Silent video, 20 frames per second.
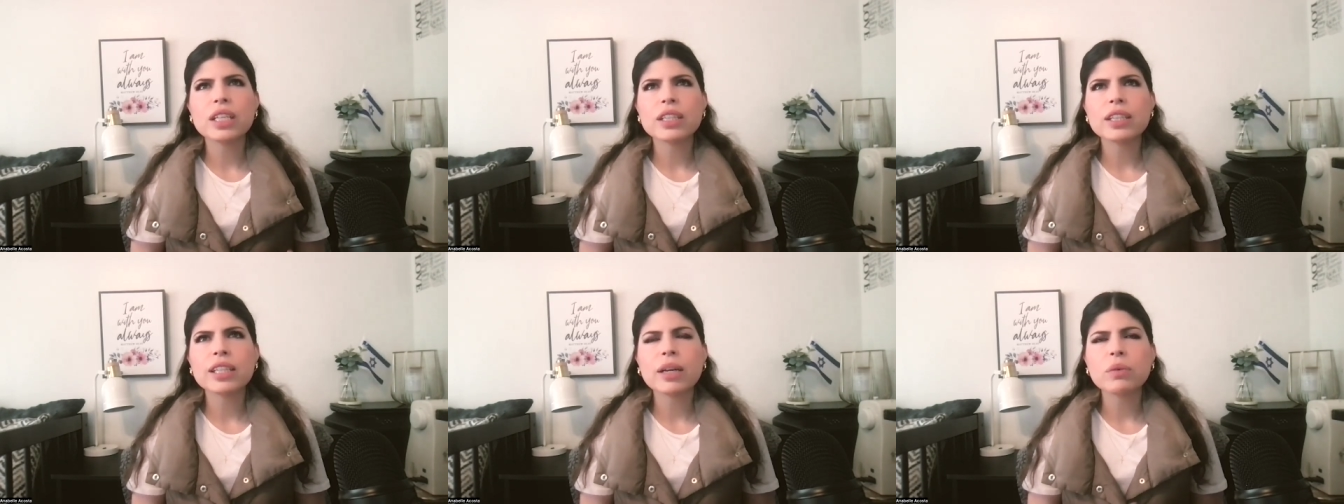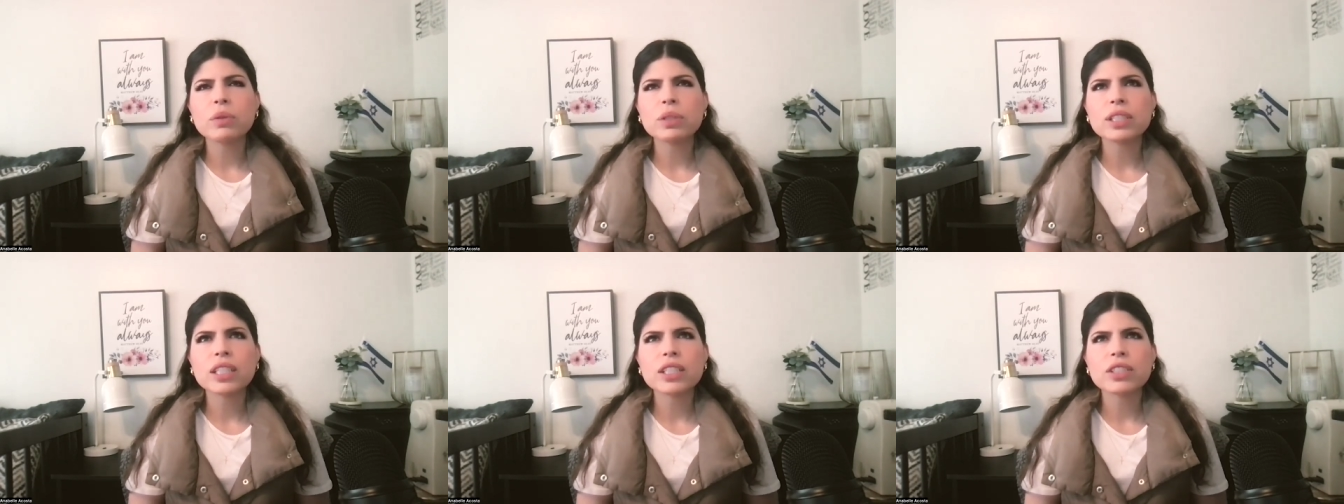there
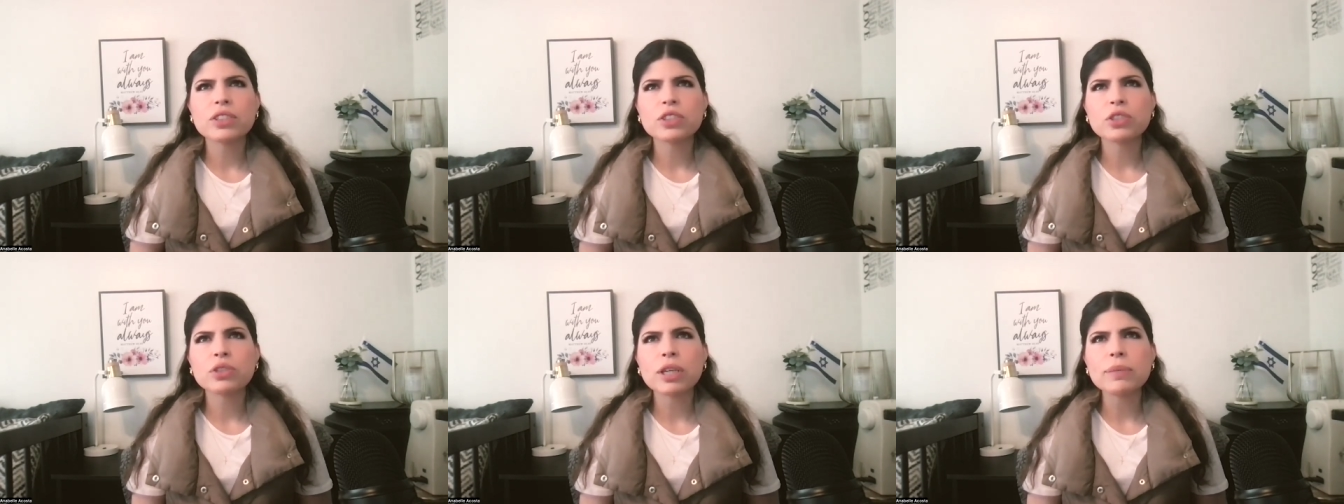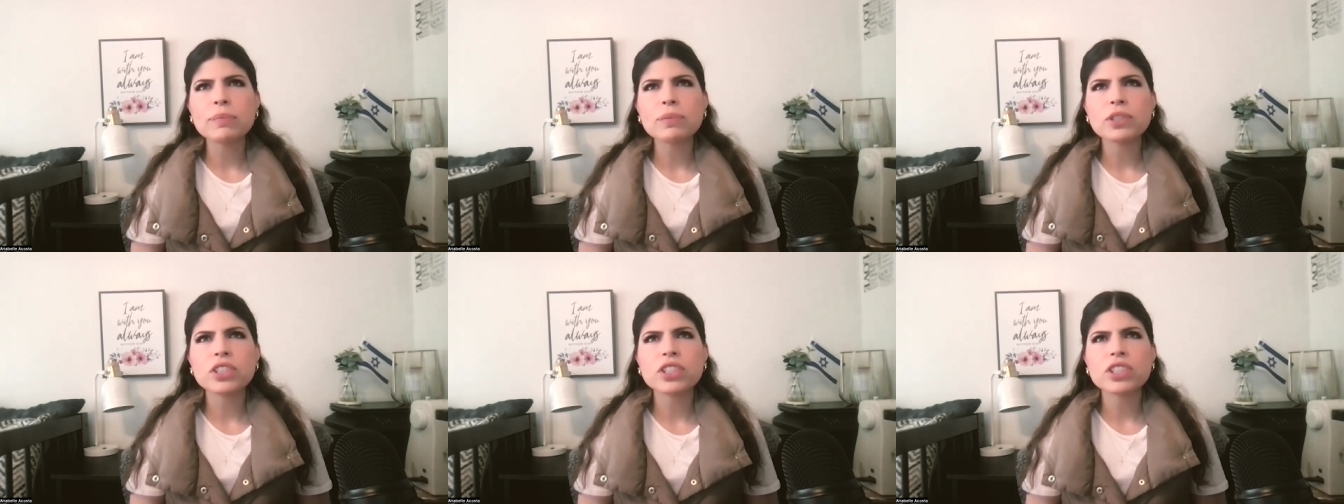was other
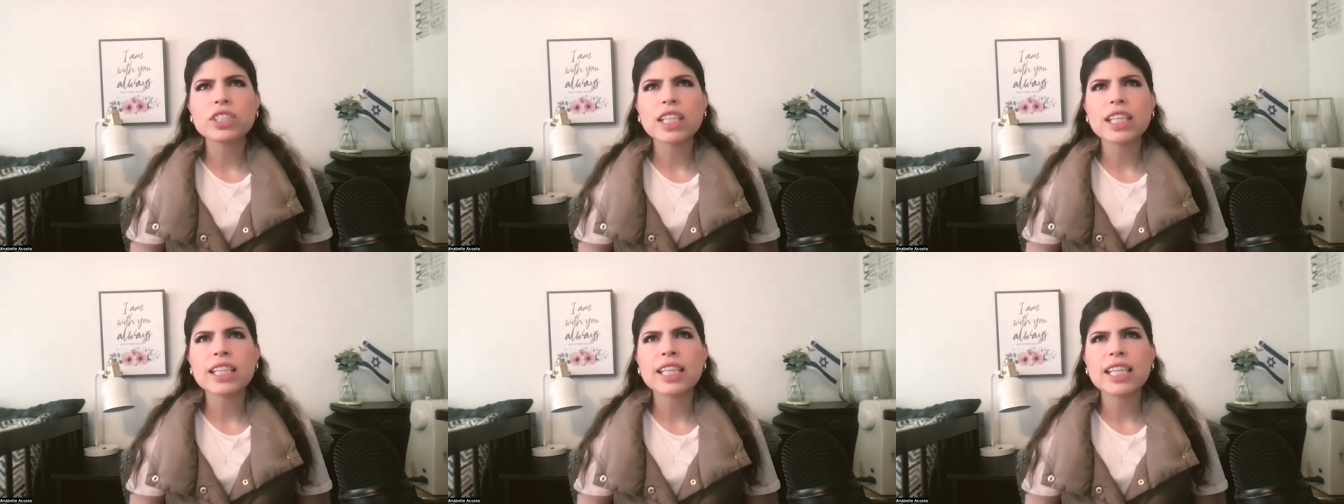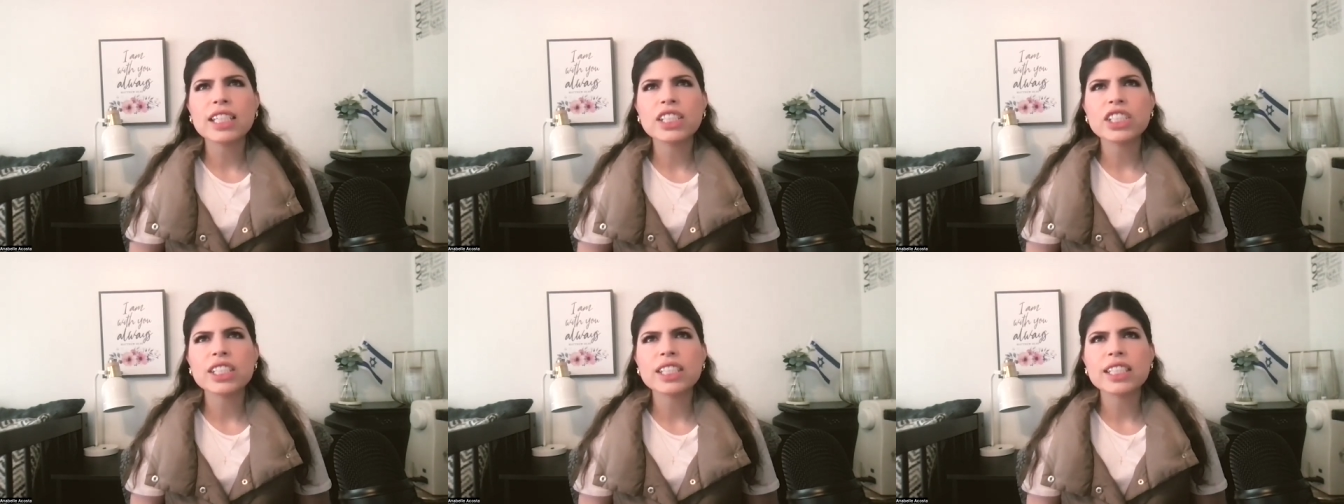scriptures, and
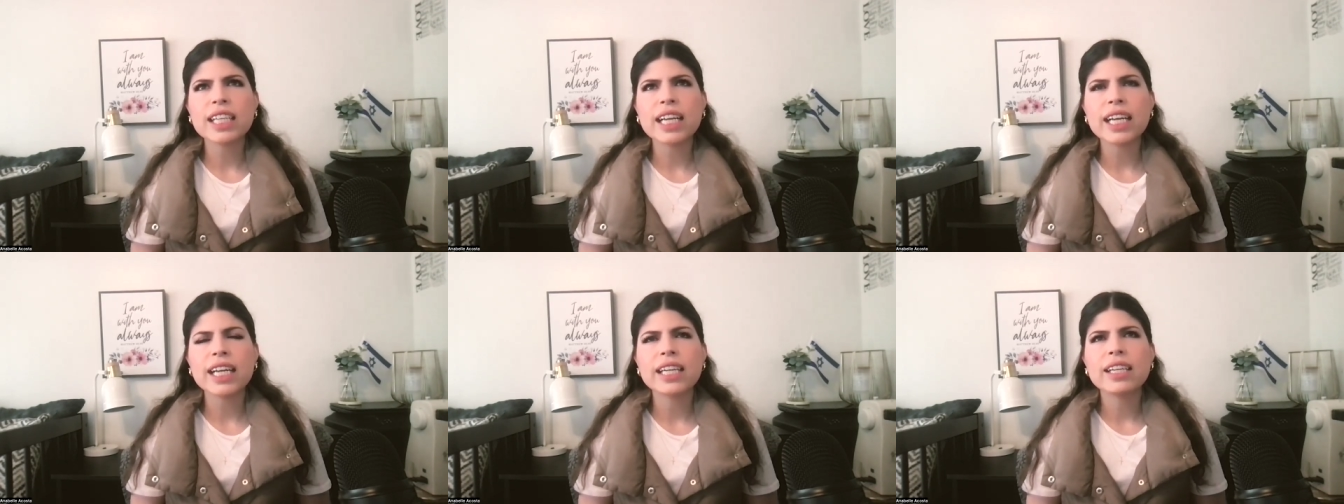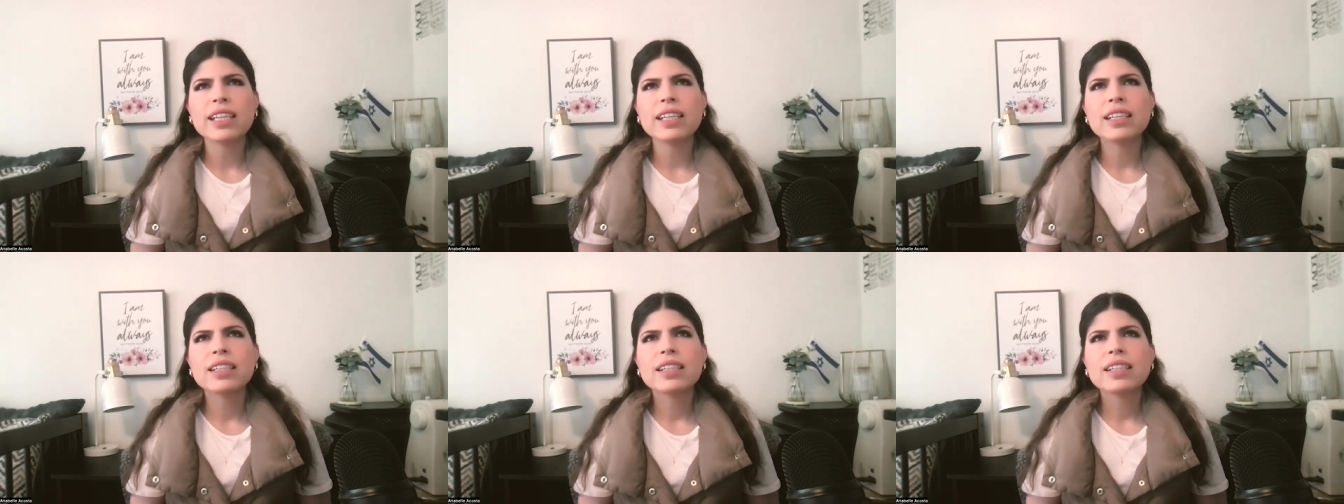they just
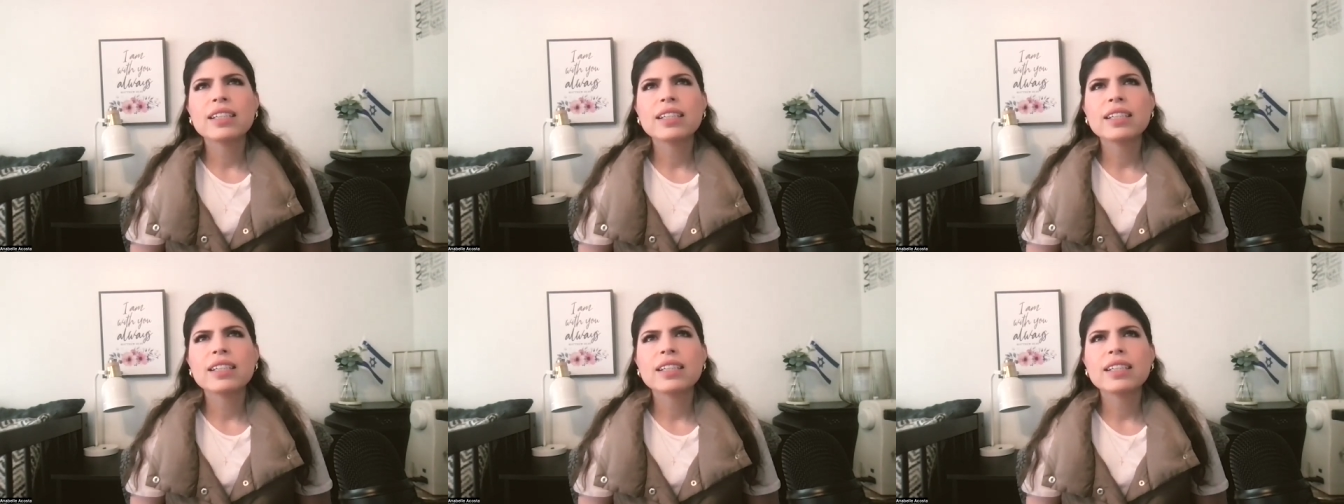said,